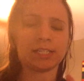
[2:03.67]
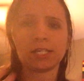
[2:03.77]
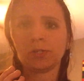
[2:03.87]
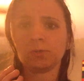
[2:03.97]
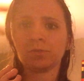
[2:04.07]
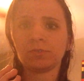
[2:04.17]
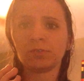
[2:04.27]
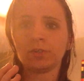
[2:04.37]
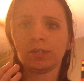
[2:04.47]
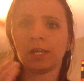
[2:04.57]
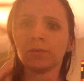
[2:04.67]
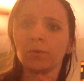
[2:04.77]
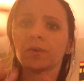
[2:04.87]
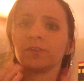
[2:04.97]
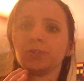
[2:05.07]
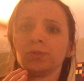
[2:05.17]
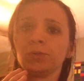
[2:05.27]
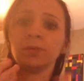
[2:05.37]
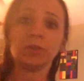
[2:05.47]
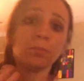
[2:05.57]
to use in order
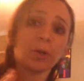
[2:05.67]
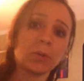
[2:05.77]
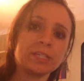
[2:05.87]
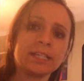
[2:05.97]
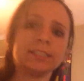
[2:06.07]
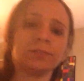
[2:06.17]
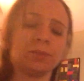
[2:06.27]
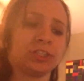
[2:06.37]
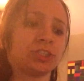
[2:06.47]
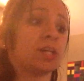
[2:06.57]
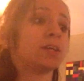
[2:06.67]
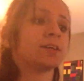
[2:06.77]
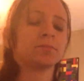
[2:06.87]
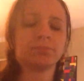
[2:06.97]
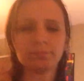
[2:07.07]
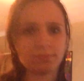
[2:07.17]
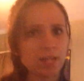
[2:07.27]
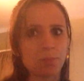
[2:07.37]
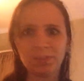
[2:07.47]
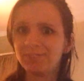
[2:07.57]
to build proteins, which
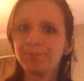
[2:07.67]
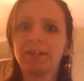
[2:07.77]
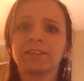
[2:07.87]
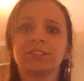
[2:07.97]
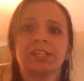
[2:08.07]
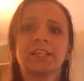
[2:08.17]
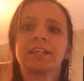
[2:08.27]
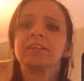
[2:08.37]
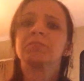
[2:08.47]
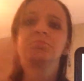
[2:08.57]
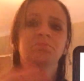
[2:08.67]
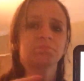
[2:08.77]
help us function,